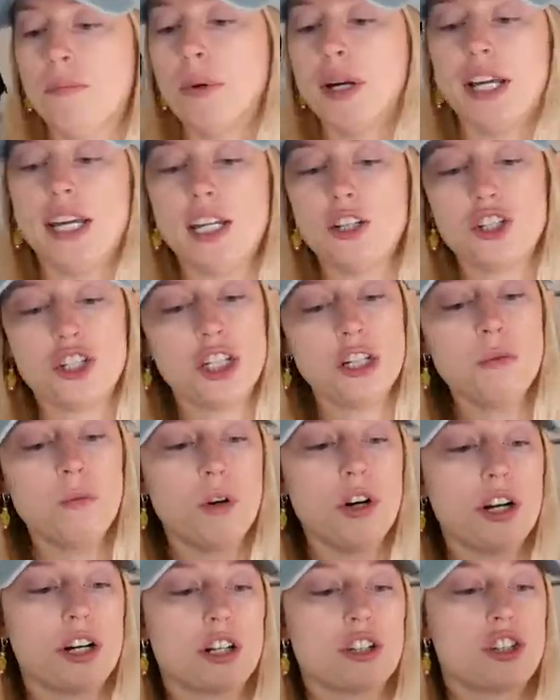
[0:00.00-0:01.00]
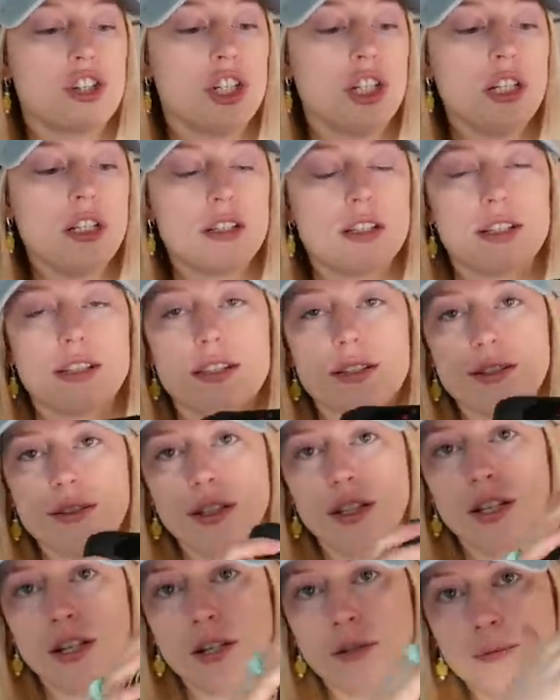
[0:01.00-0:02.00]
But if she works, she is,
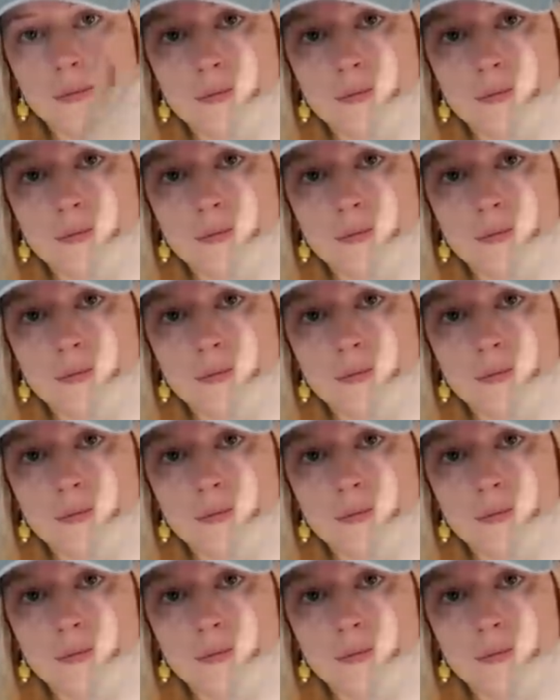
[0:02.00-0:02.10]
you know,